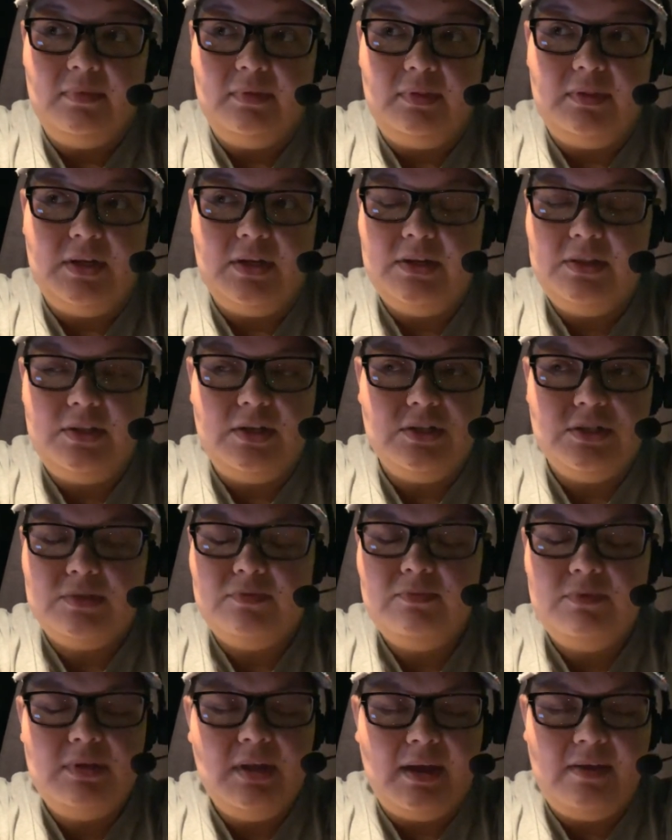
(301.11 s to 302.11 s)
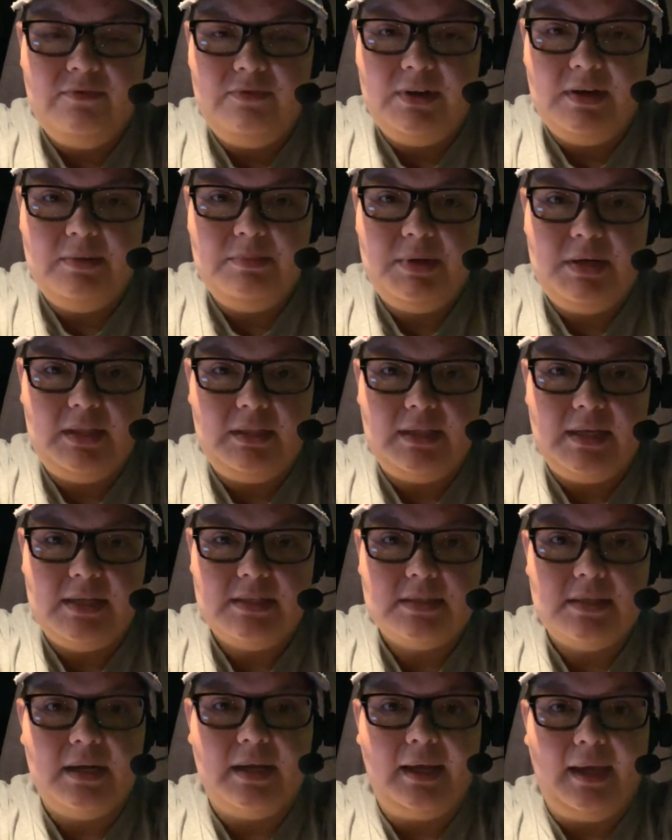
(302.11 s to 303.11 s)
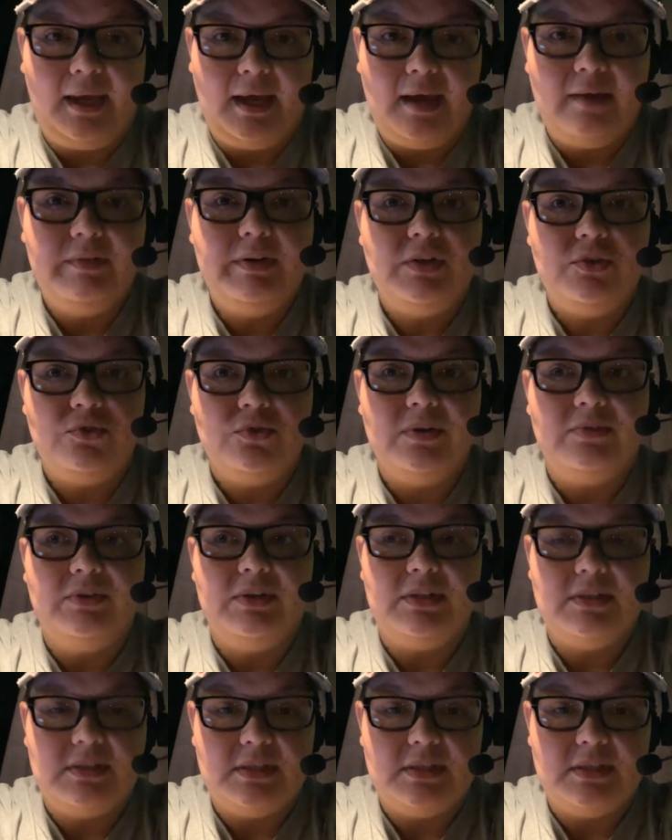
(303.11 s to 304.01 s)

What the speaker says: there's not very many days that I haven't driven